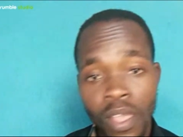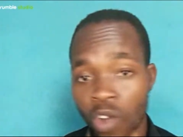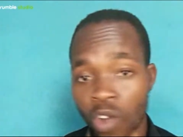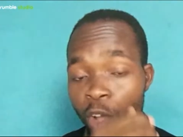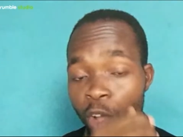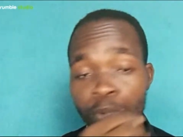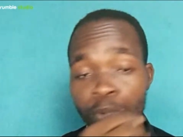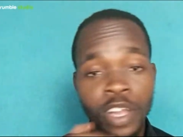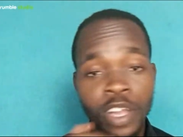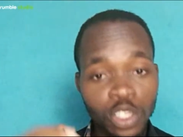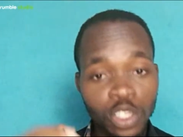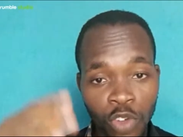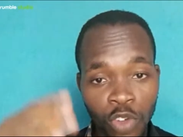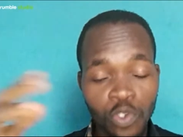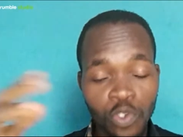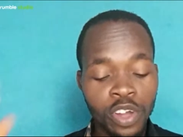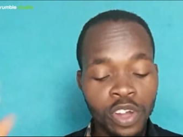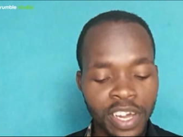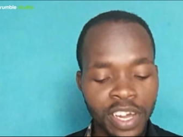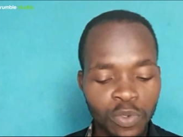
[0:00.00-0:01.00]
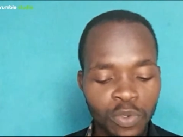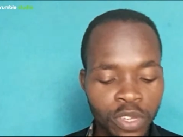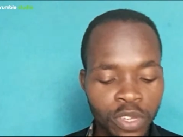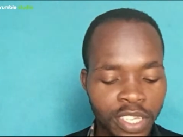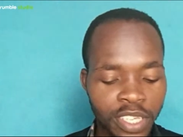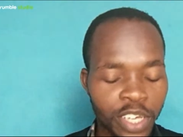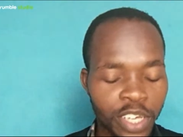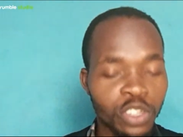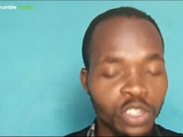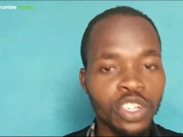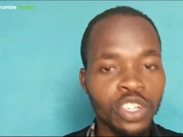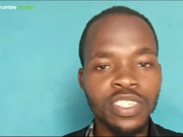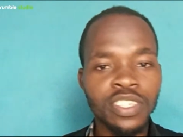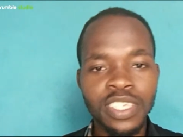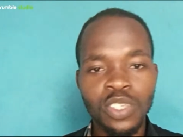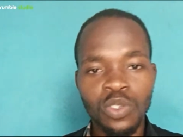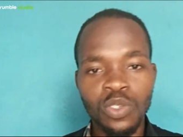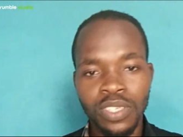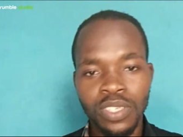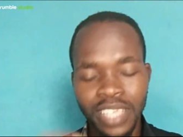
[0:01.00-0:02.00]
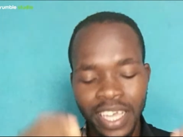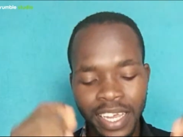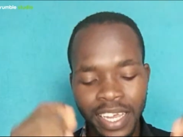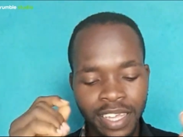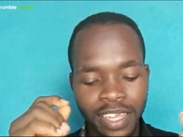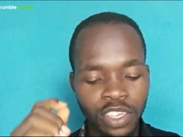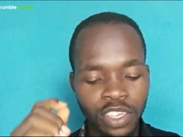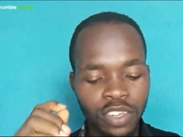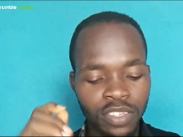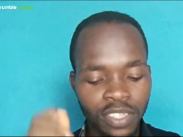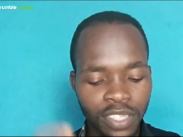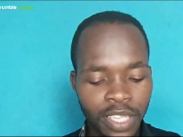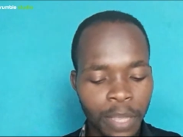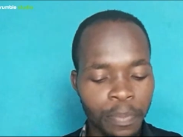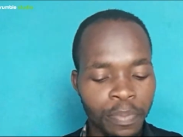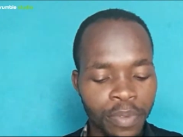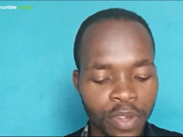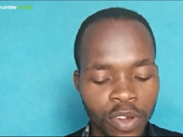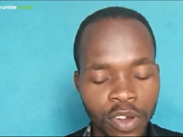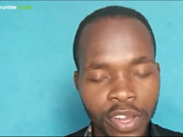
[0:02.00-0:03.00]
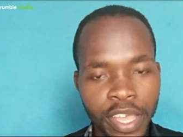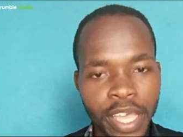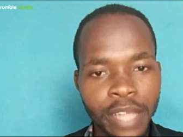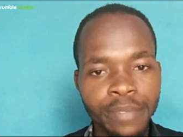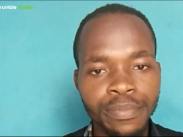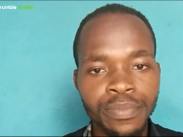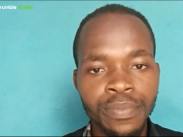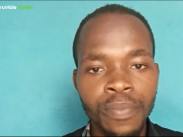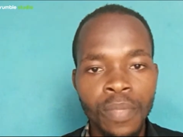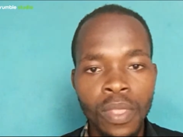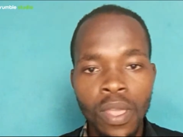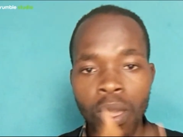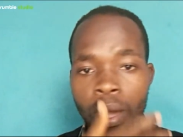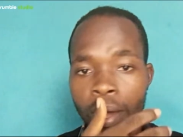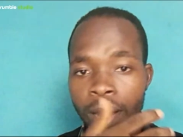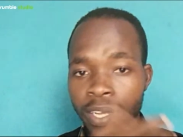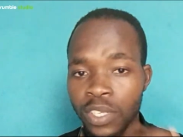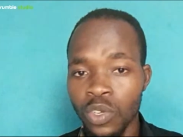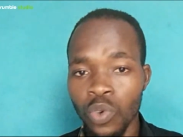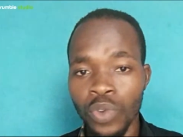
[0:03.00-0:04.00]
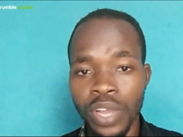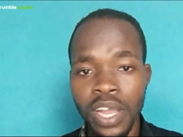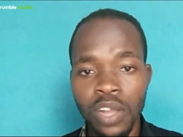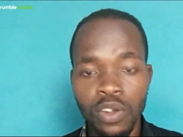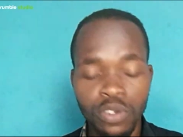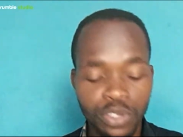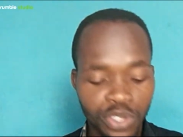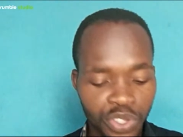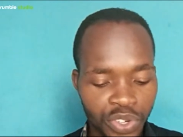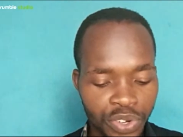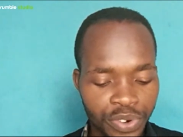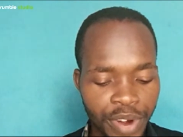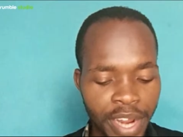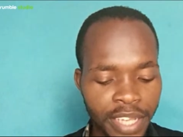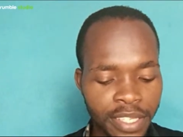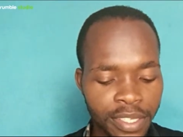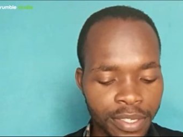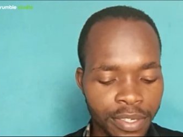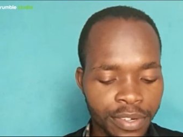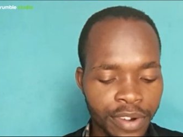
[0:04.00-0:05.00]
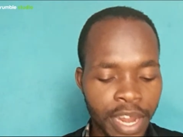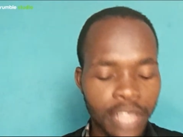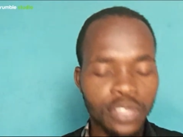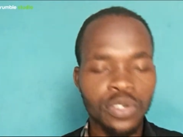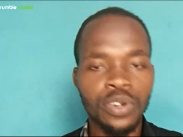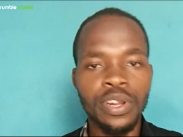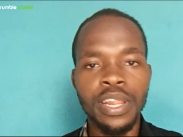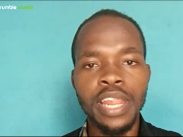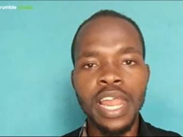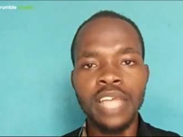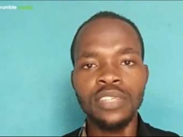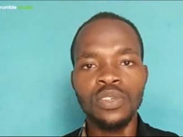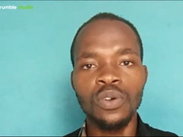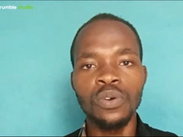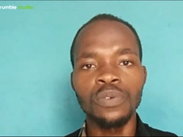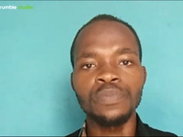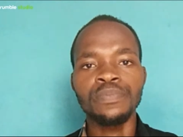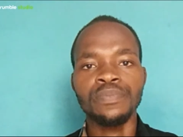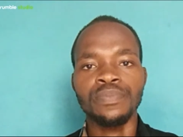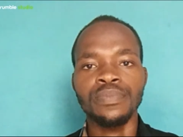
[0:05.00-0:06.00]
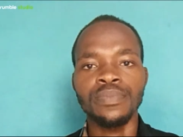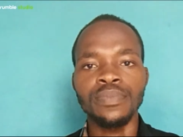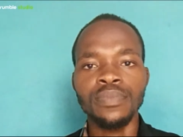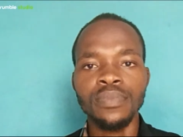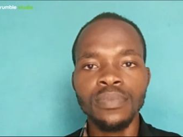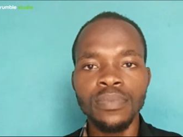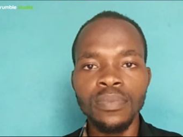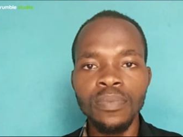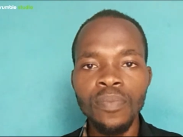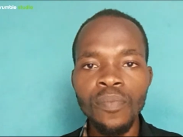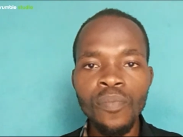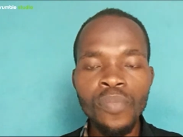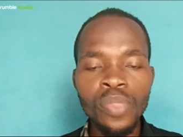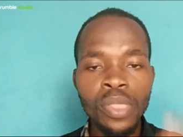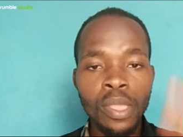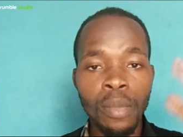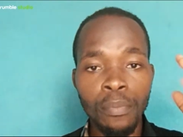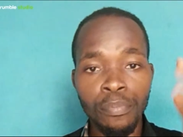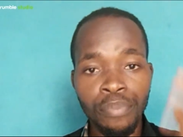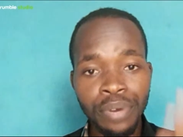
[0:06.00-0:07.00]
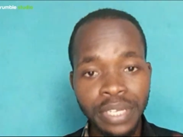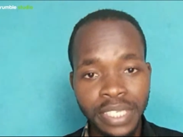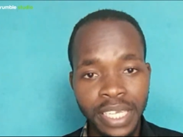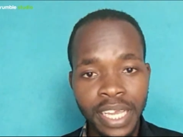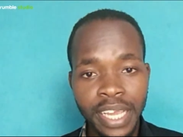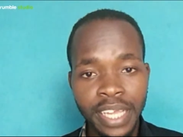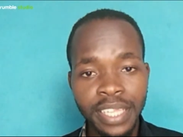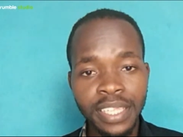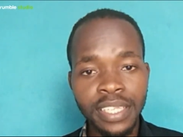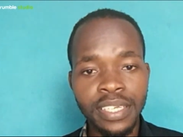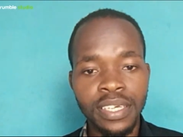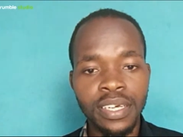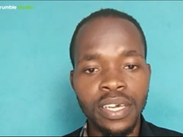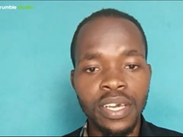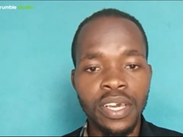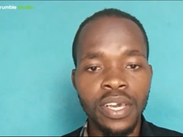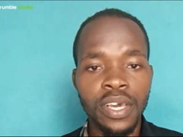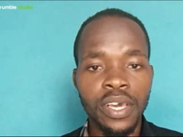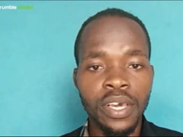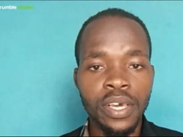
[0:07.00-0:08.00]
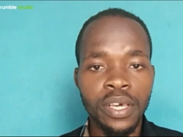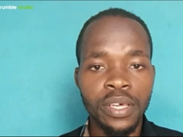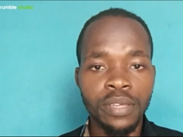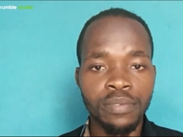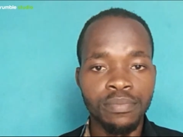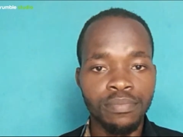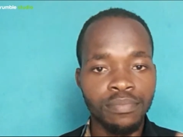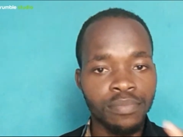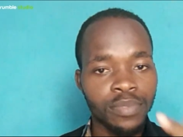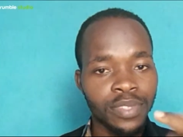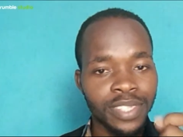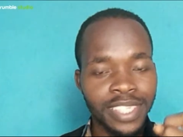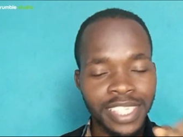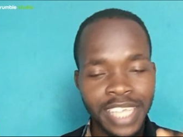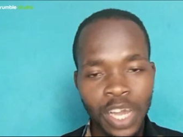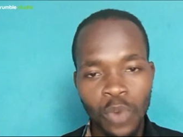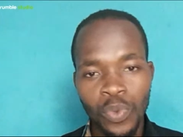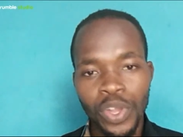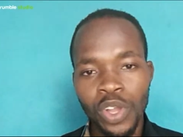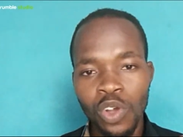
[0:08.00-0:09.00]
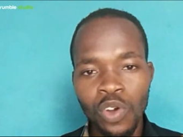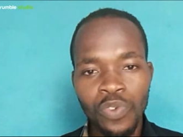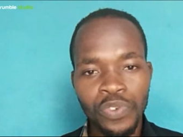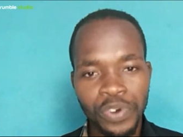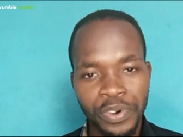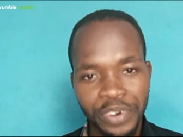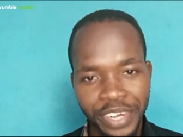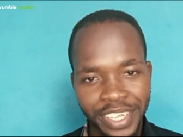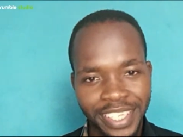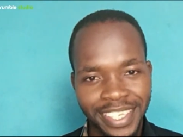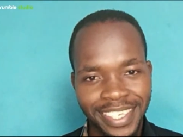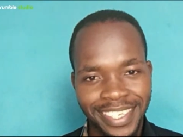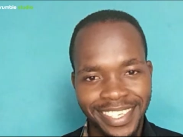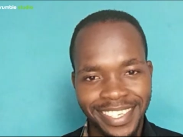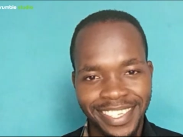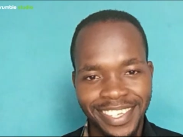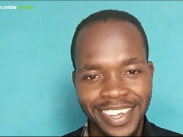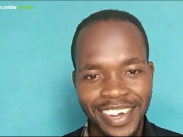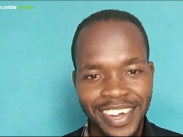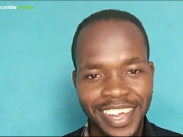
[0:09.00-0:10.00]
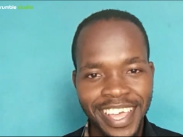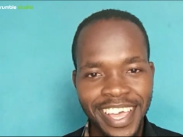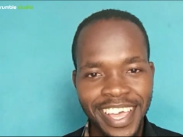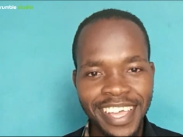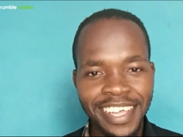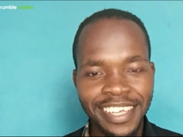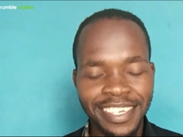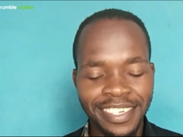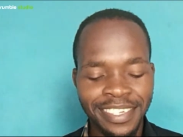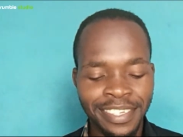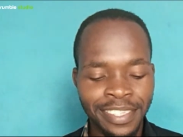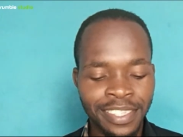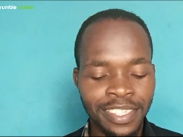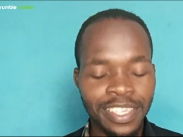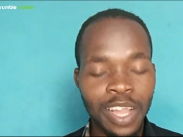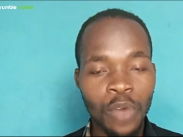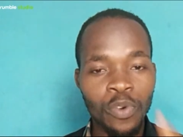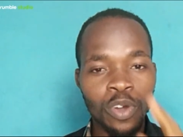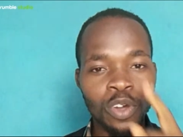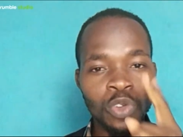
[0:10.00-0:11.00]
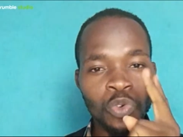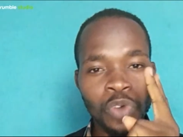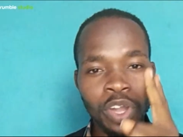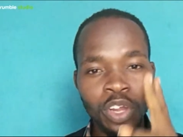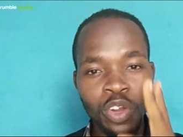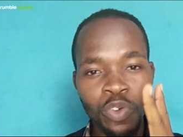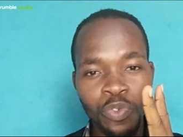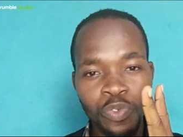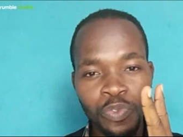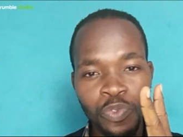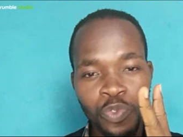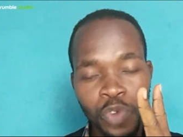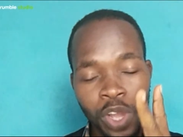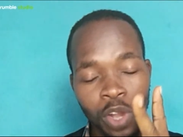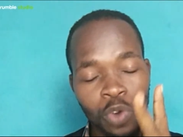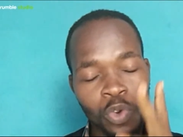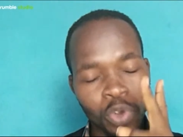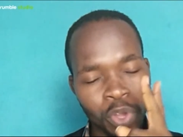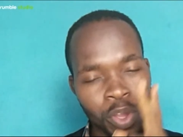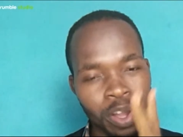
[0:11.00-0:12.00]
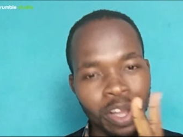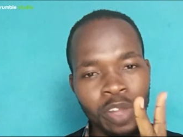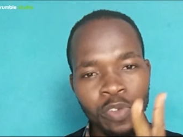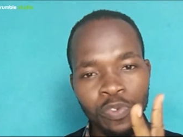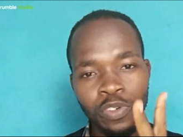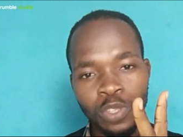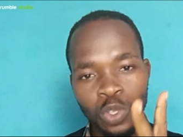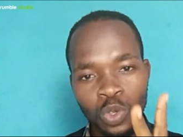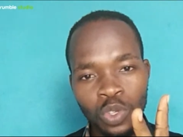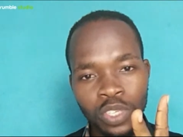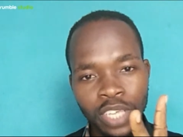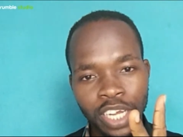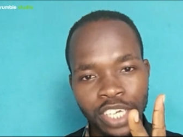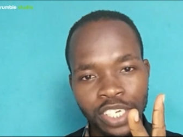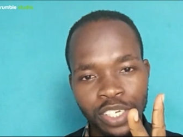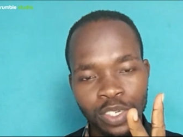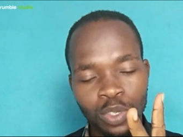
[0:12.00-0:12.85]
or a bucket of water. You just need to take, just sip, okay? All right, so we can continue, right? All right, so let's go. Breathe in, then we go for it. Okay. Now we're going for two set,